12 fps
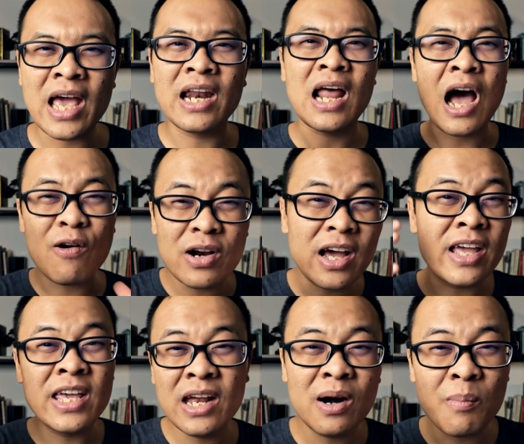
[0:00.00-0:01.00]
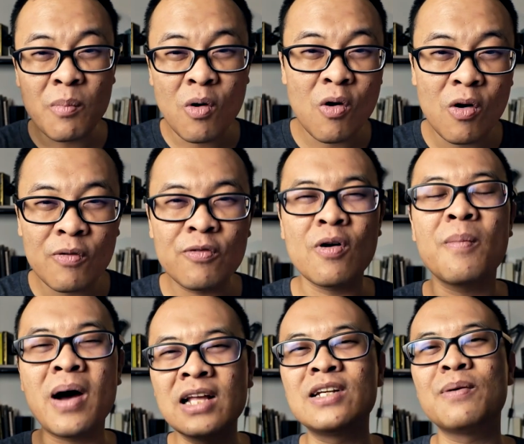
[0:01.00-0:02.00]
and I wanna hear more from
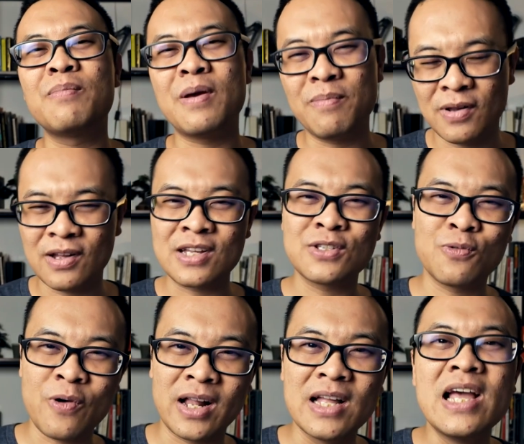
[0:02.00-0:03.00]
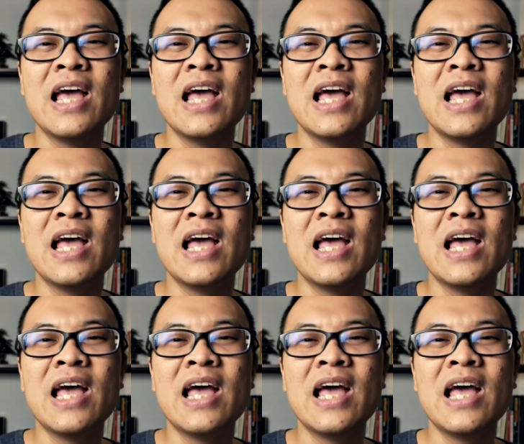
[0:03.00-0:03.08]
other people as well.